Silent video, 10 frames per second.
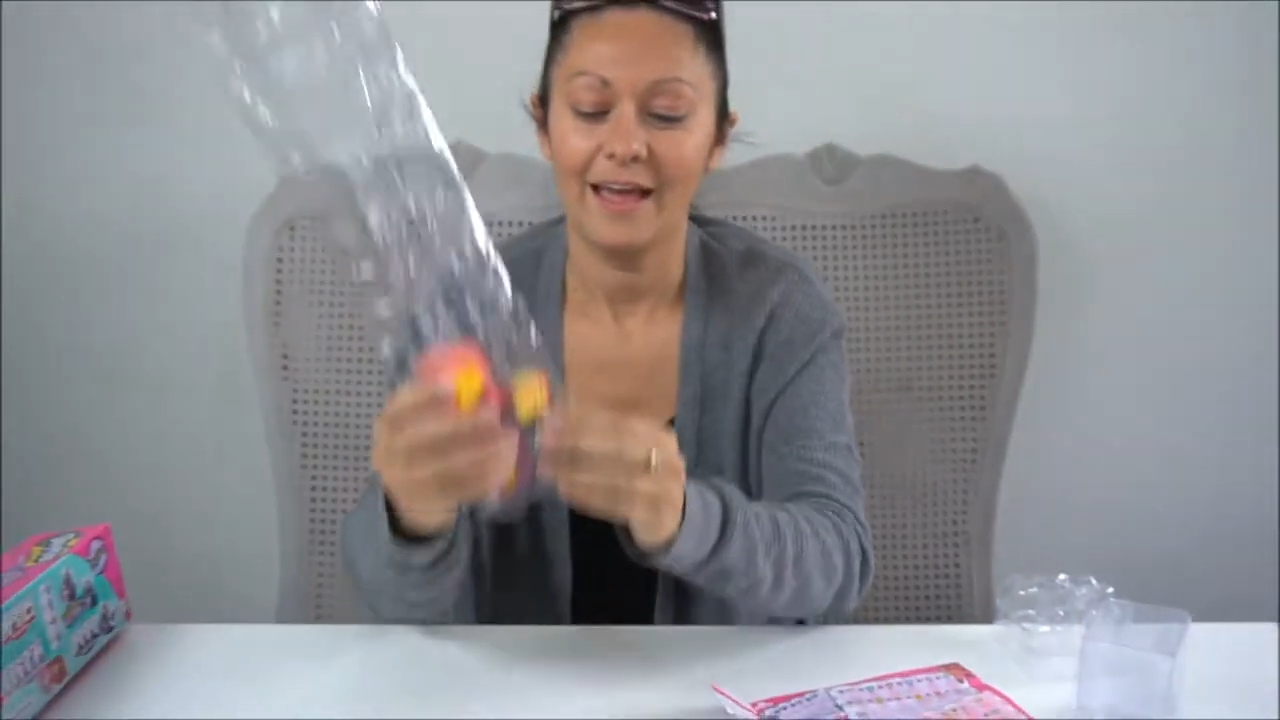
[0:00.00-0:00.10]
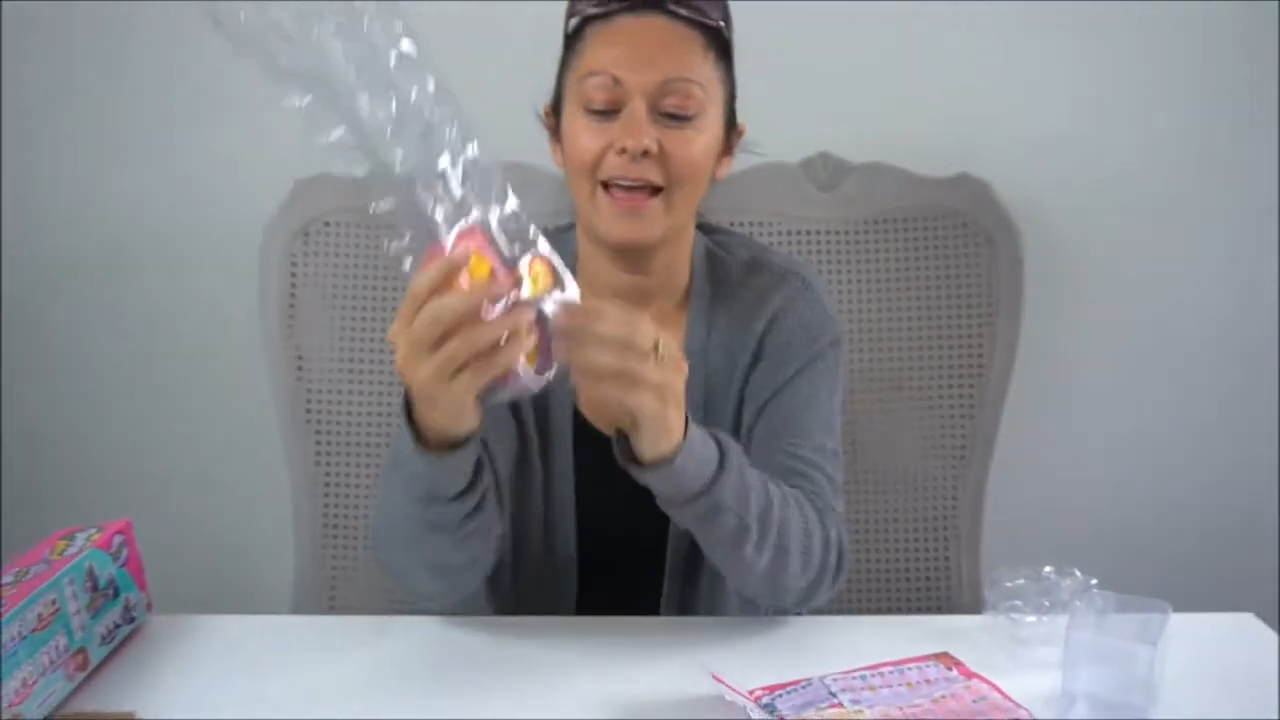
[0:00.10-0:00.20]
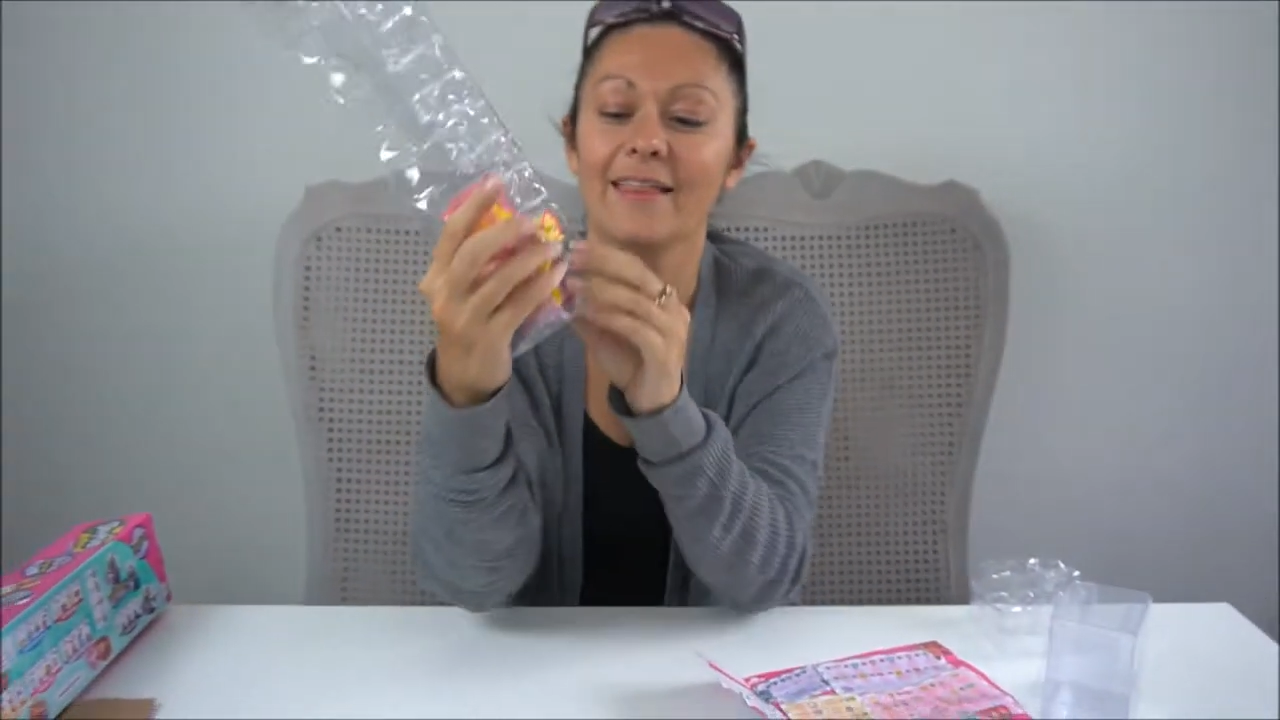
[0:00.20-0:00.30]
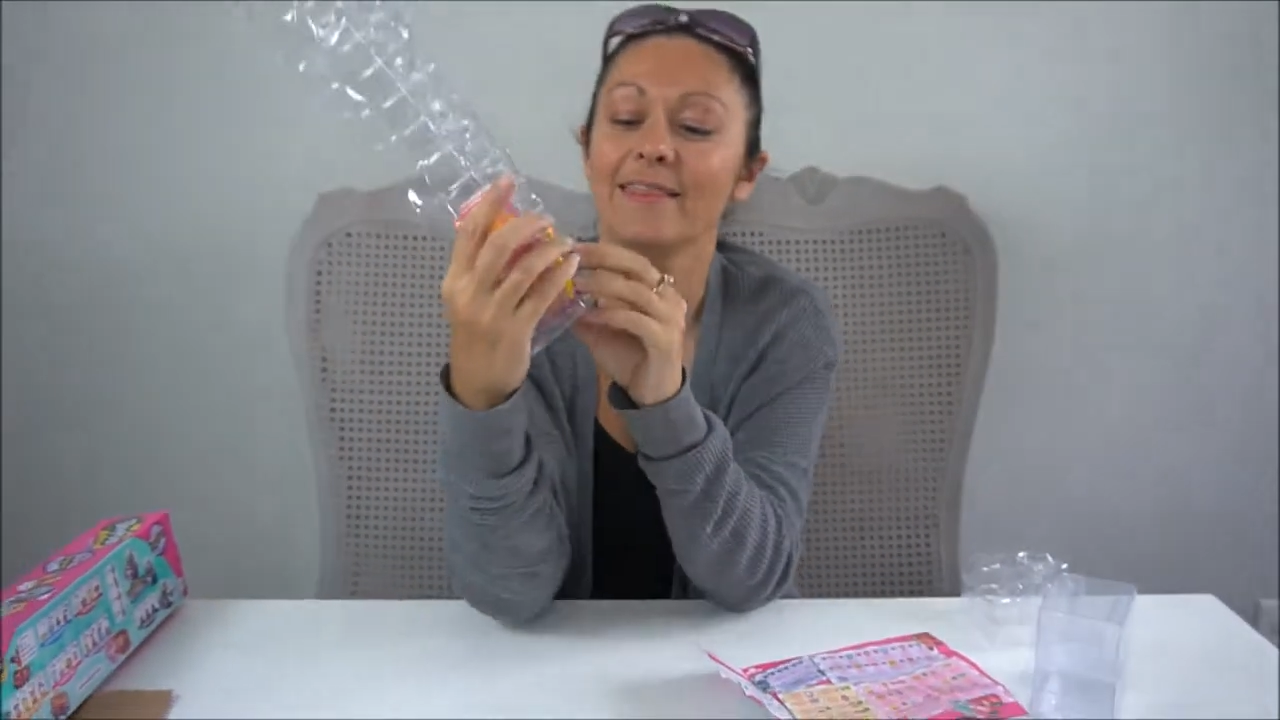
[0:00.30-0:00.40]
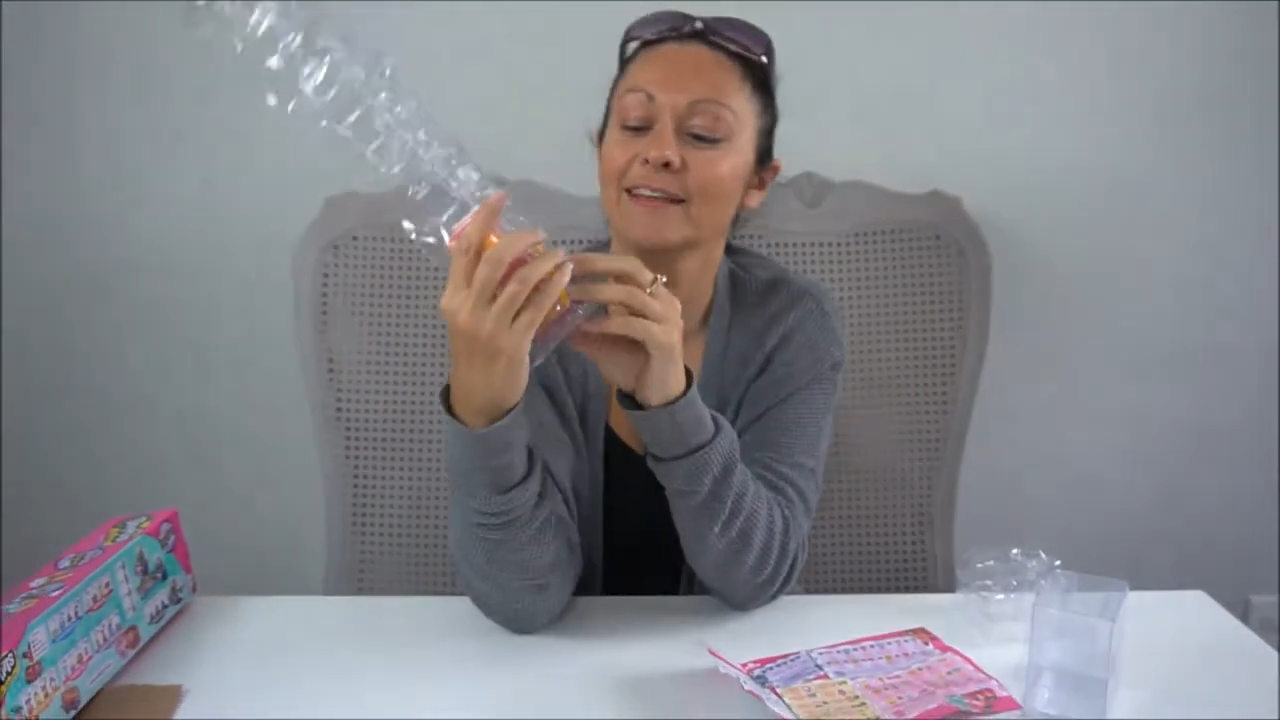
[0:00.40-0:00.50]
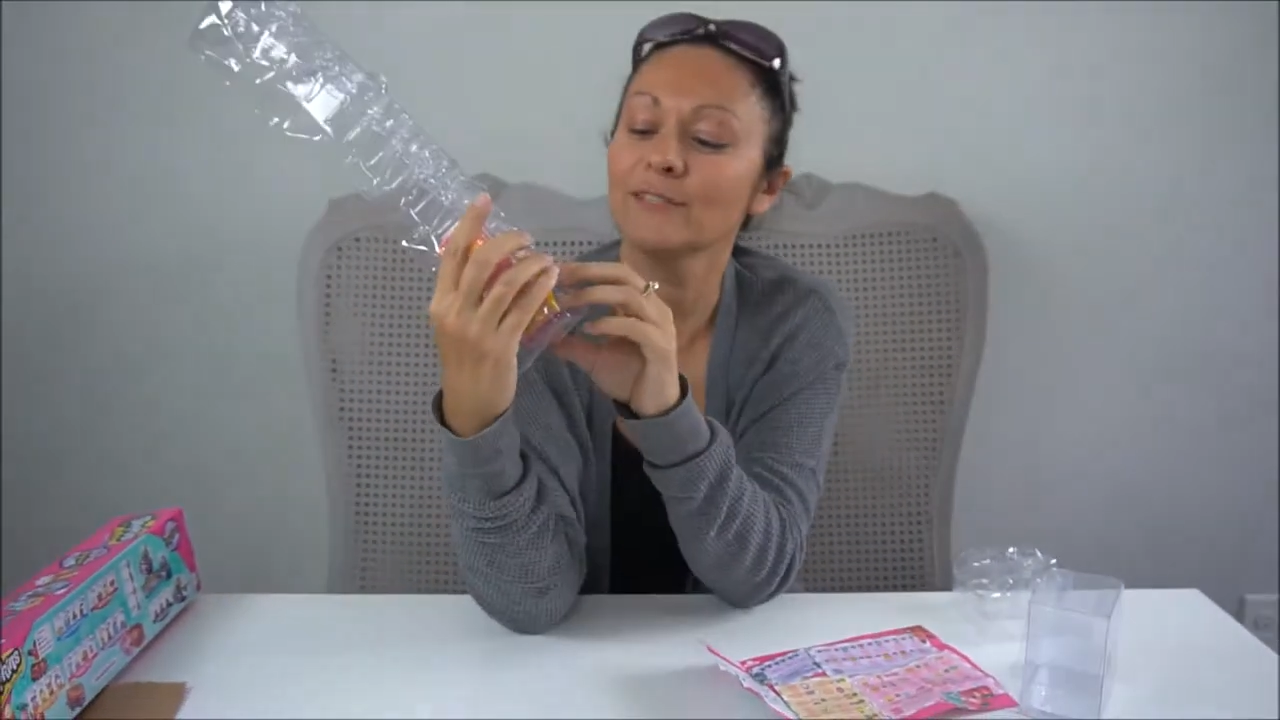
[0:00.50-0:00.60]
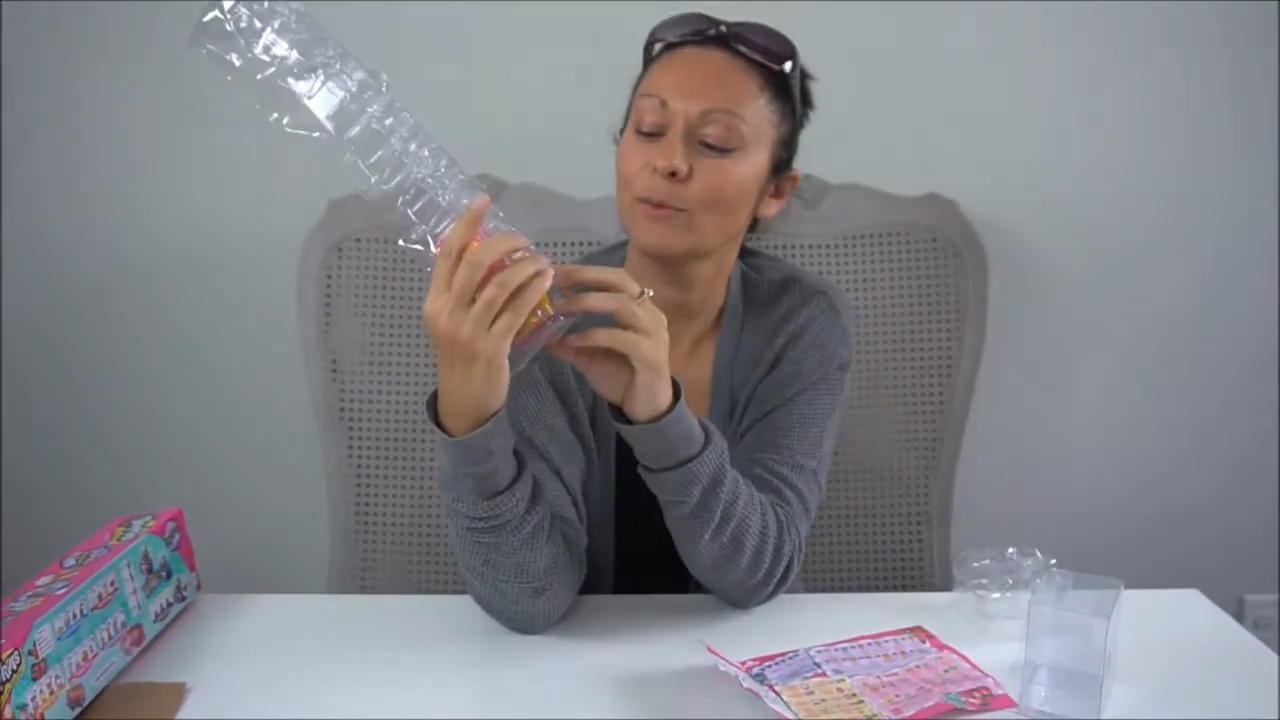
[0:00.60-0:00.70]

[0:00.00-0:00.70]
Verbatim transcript: And this